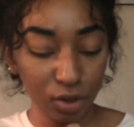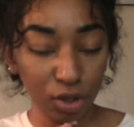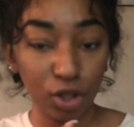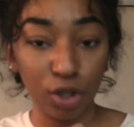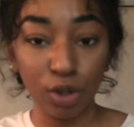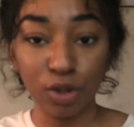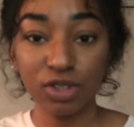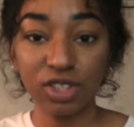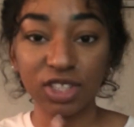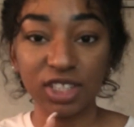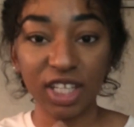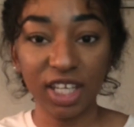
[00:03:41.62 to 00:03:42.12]

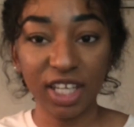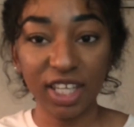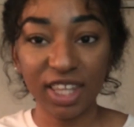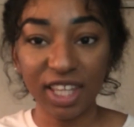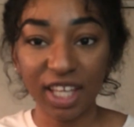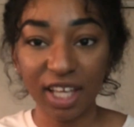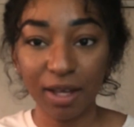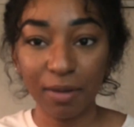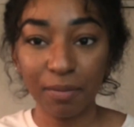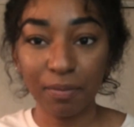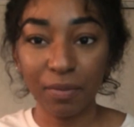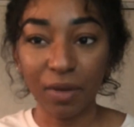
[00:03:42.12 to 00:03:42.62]
you see
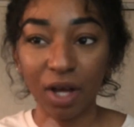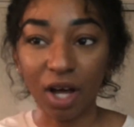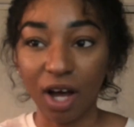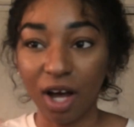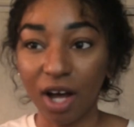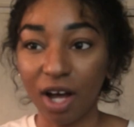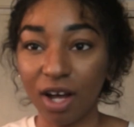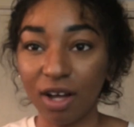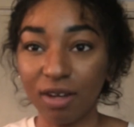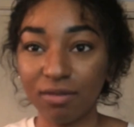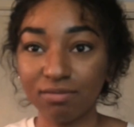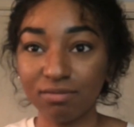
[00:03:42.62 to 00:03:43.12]
them
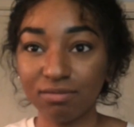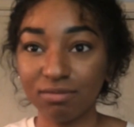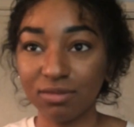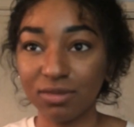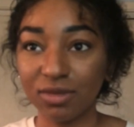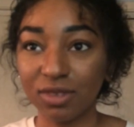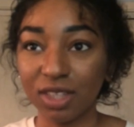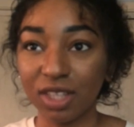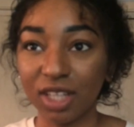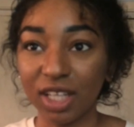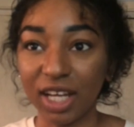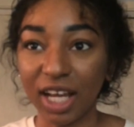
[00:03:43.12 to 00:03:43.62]

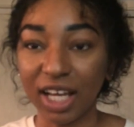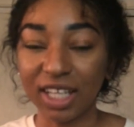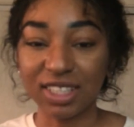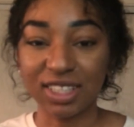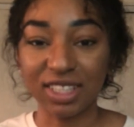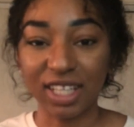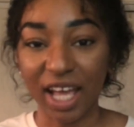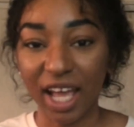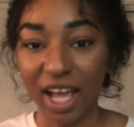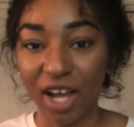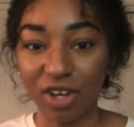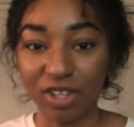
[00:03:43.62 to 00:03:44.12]
the
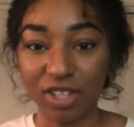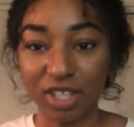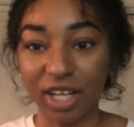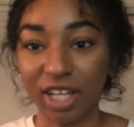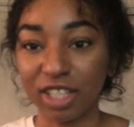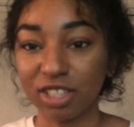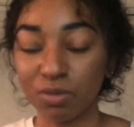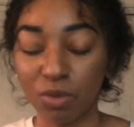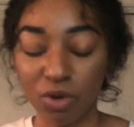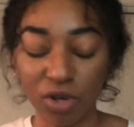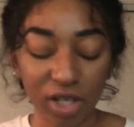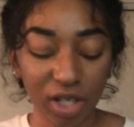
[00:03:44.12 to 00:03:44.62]
next day or the
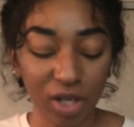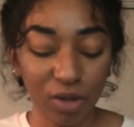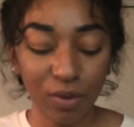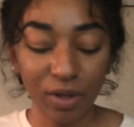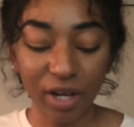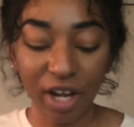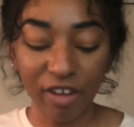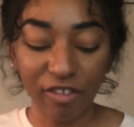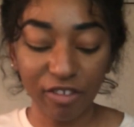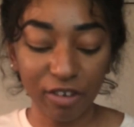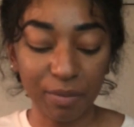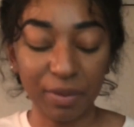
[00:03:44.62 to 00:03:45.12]
next morning or
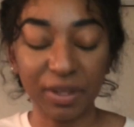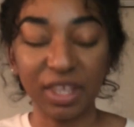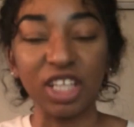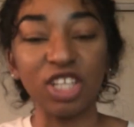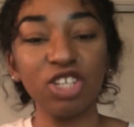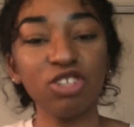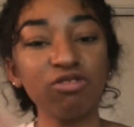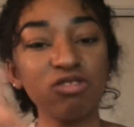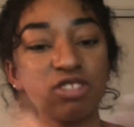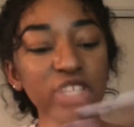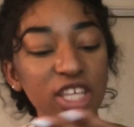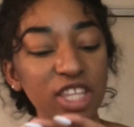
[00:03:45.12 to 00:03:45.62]
whatever, but
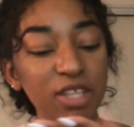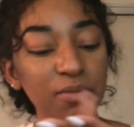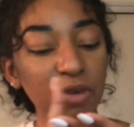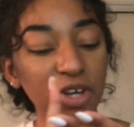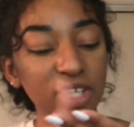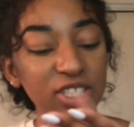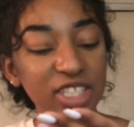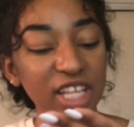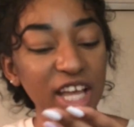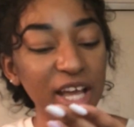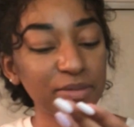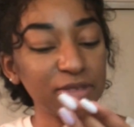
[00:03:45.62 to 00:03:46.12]
then you see them
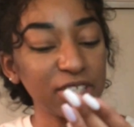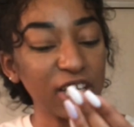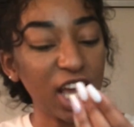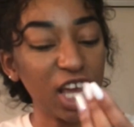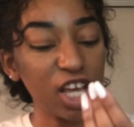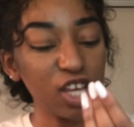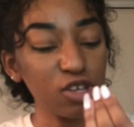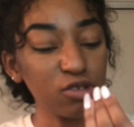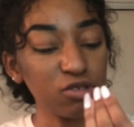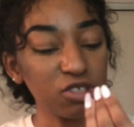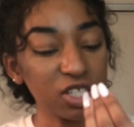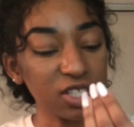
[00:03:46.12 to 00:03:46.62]
on Snapchat
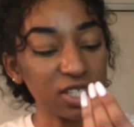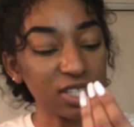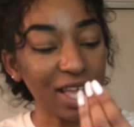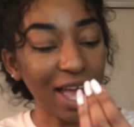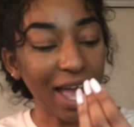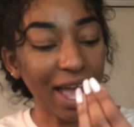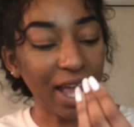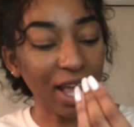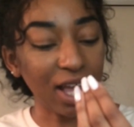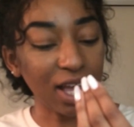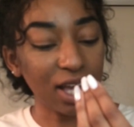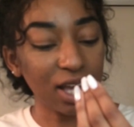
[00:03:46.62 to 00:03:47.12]
and you just
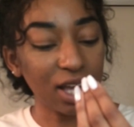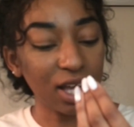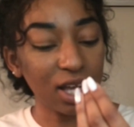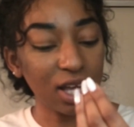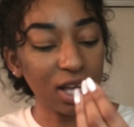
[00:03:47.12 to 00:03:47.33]
like,